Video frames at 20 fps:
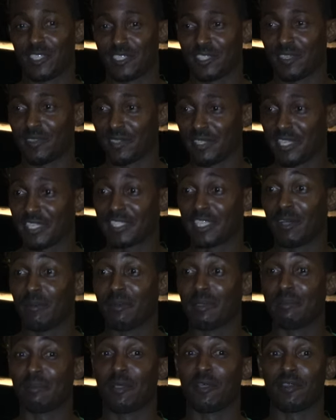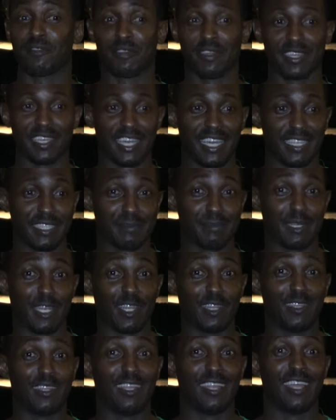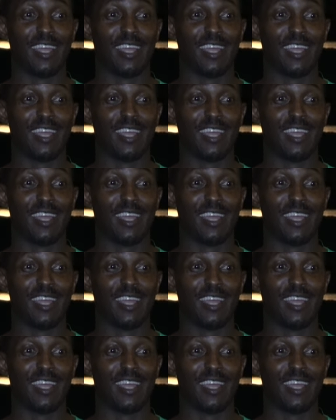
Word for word: or certain things, that'll be perfect. Uh, it's been a